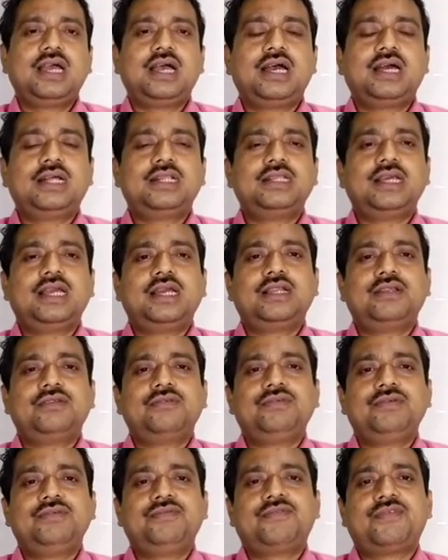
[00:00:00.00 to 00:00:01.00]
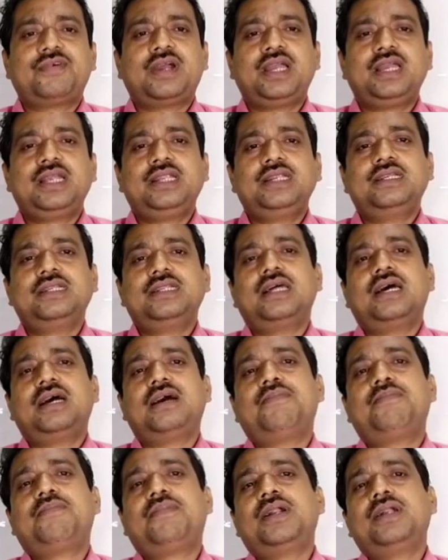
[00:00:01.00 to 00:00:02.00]
and there we find
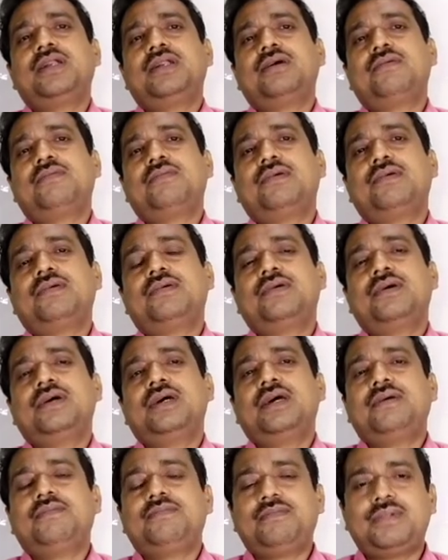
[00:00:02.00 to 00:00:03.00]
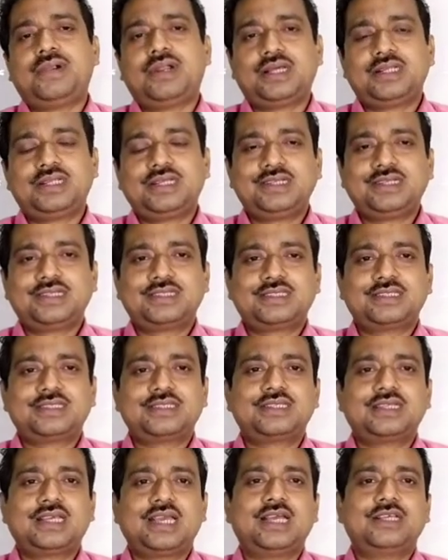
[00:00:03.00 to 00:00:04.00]
the Pandava brothers
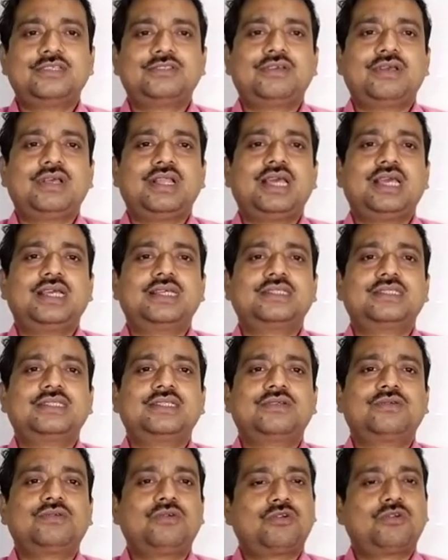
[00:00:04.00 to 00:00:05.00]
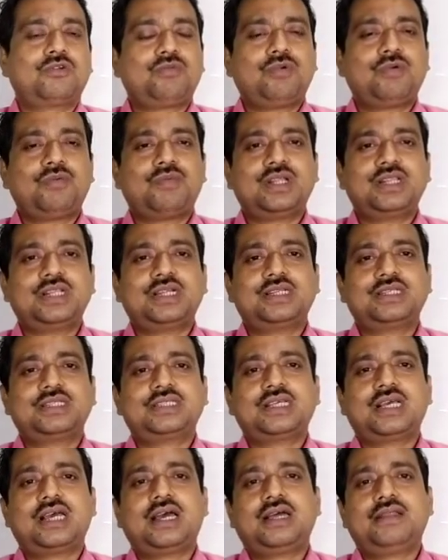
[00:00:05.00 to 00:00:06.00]
as well as Kaurava
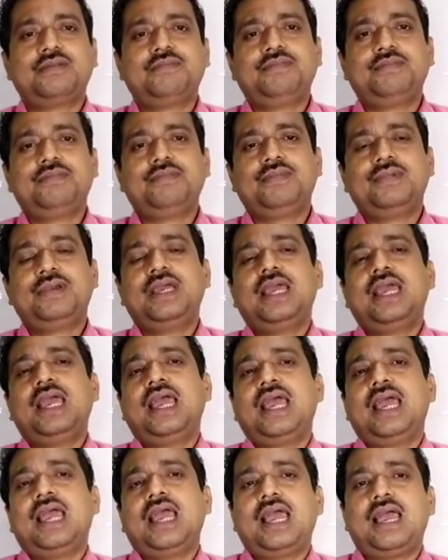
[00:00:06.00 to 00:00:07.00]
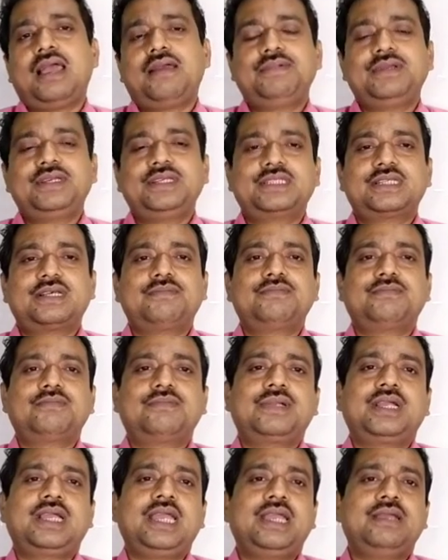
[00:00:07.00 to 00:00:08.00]
brothers are having
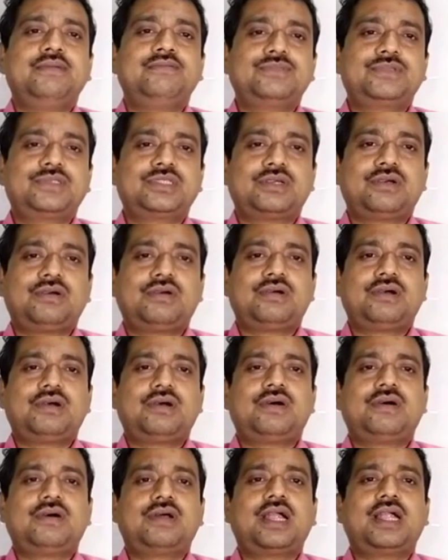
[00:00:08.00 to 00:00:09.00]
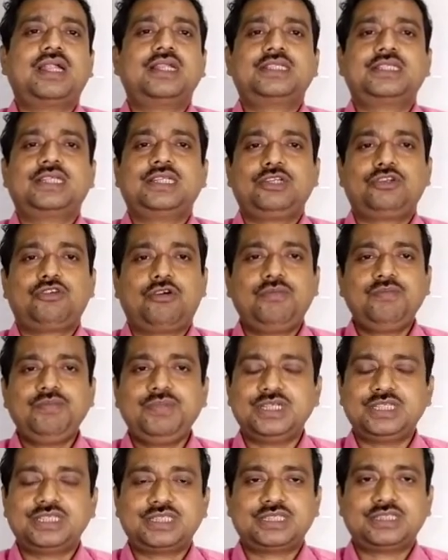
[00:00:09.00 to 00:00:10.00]
some games or archery
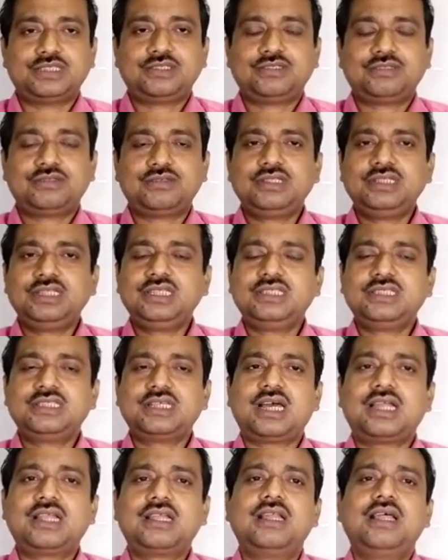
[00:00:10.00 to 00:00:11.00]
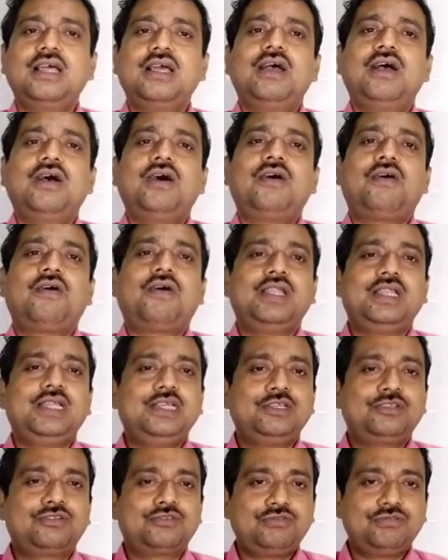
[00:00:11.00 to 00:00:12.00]
competitions. So these are all
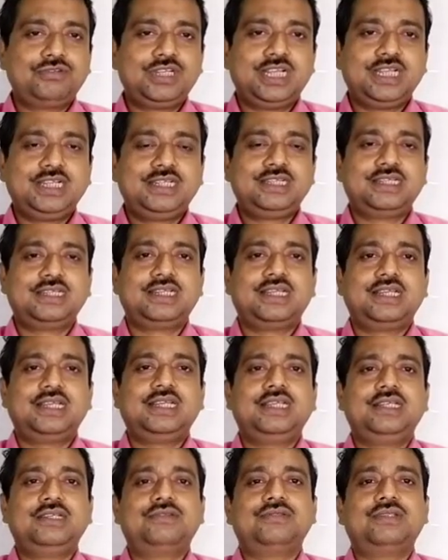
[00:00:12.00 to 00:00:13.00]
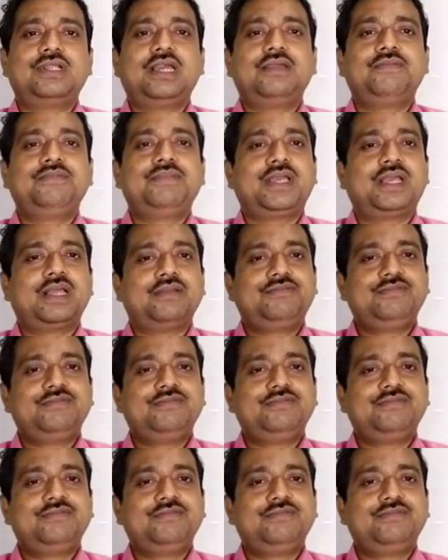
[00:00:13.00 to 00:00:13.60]
included into the epical